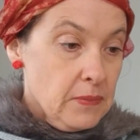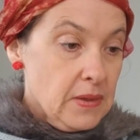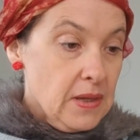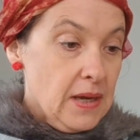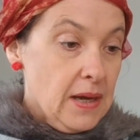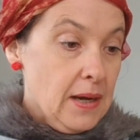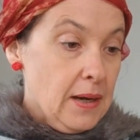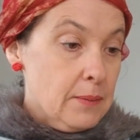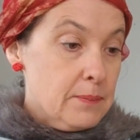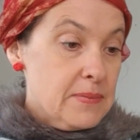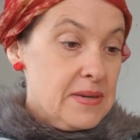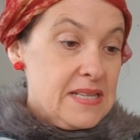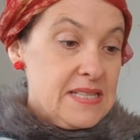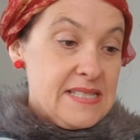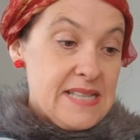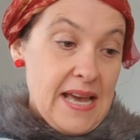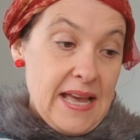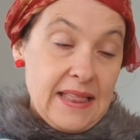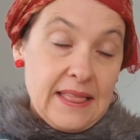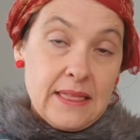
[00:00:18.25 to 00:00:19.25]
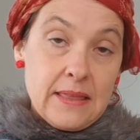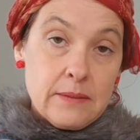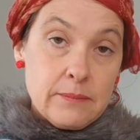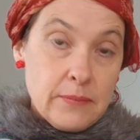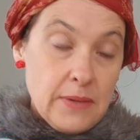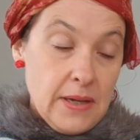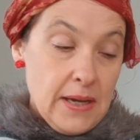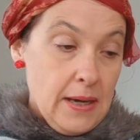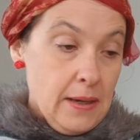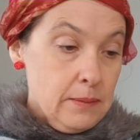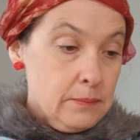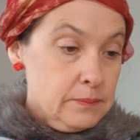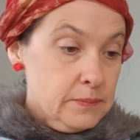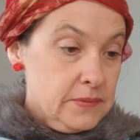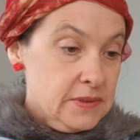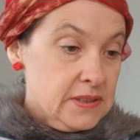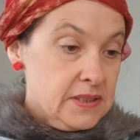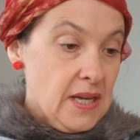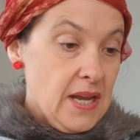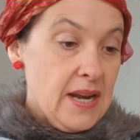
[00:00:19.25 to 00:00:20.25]
xantham
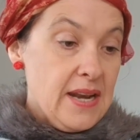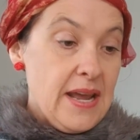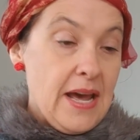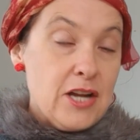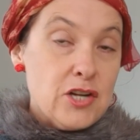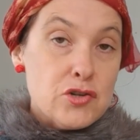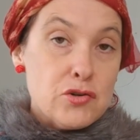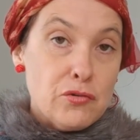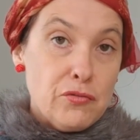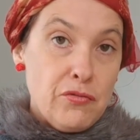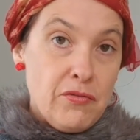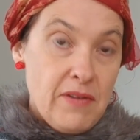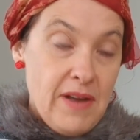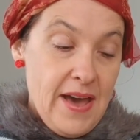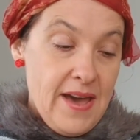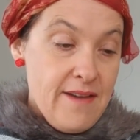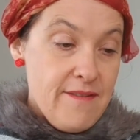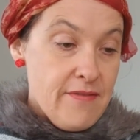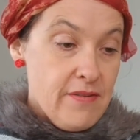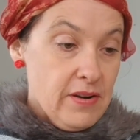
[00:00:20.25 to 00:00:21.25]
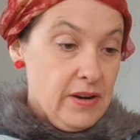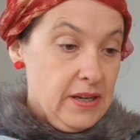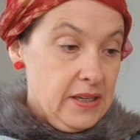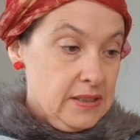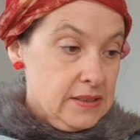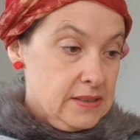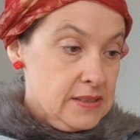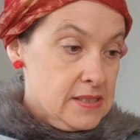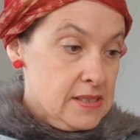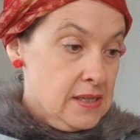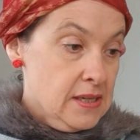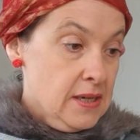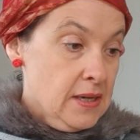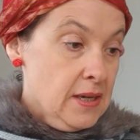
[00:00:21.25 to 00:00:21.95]
gums, natural flavourings,